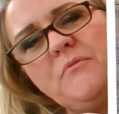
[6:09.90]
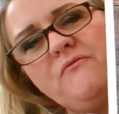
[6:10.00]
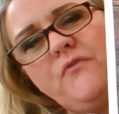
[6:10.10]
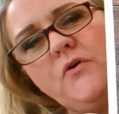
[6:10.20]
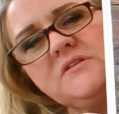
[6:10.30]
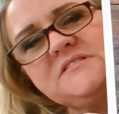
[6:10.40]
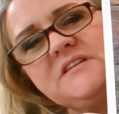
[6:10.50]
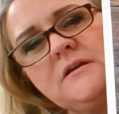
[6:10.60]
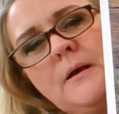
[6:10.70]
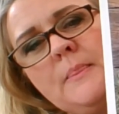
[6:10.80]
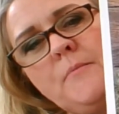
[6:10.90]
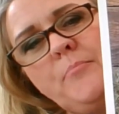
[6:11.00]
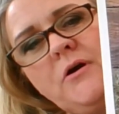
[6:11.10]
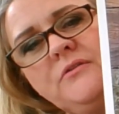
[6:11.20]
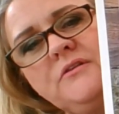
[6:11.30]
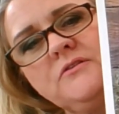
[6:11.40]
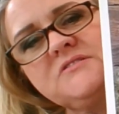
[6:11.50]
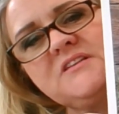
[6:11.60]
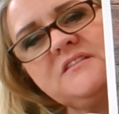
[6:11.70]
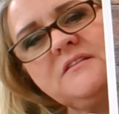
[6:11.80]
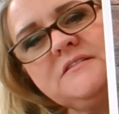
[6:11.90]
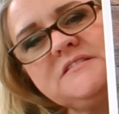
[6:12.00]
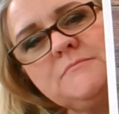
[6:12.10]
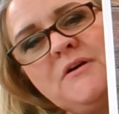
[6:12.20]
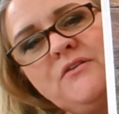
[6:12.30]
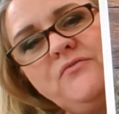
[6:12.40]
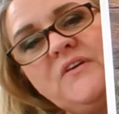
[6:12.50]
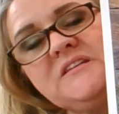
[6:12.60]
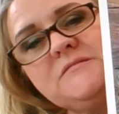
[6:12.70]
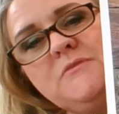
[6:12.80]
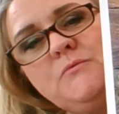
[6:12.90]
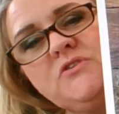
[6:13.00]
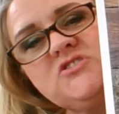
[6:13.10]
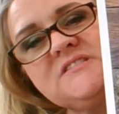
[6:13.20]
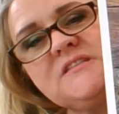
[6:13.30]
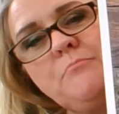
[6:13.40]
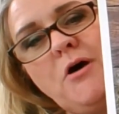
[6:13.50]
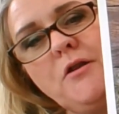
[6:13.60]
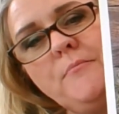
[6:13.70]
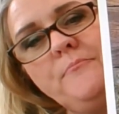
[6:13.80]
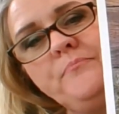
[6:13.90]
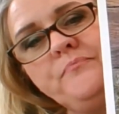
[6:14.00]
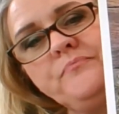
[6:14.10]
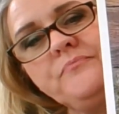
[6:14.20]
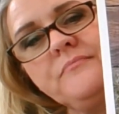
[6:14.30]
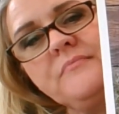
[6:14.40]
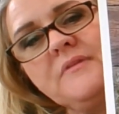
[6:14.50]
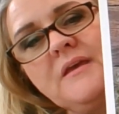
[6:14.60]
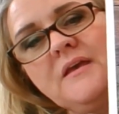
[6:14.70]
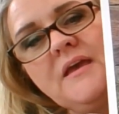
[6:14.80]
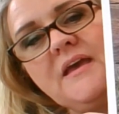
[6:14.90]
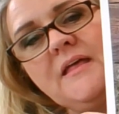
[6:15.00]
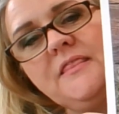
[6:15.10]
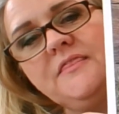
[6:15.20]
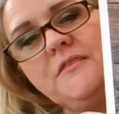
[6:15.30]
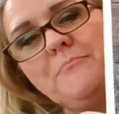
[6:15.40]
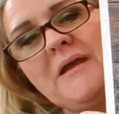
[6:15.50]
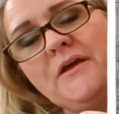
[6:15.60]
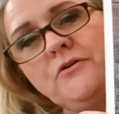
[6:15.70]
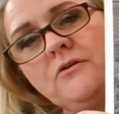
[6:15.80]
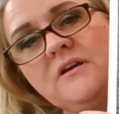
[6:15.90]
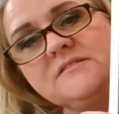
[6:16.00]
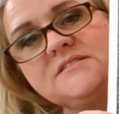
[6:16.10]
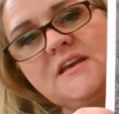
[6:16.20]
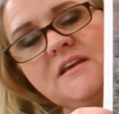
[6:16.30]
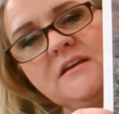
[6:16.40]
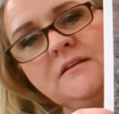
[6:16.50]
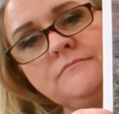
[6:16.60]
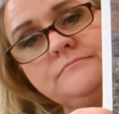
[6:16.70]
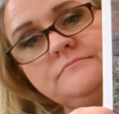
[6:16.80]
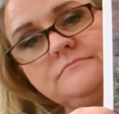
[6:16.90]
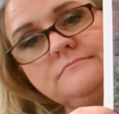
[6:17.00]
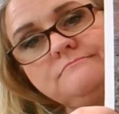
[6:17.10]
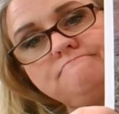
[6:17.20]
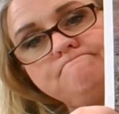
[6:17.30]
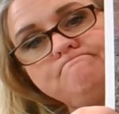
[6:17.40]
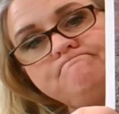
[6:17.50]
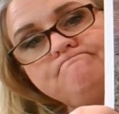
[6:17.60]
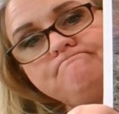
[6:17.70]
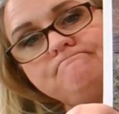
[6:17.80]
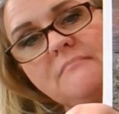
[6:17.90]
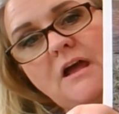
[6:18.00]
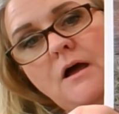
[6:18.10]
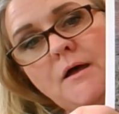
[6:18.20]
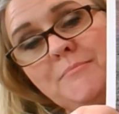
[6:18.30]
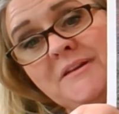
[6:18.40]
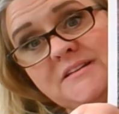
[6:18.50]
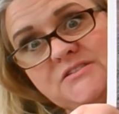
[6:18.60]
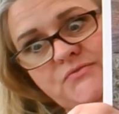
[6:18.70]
been focusing on the part that looks like the least amount of fun to me, which is the bottom. And the banner has taken a hot minute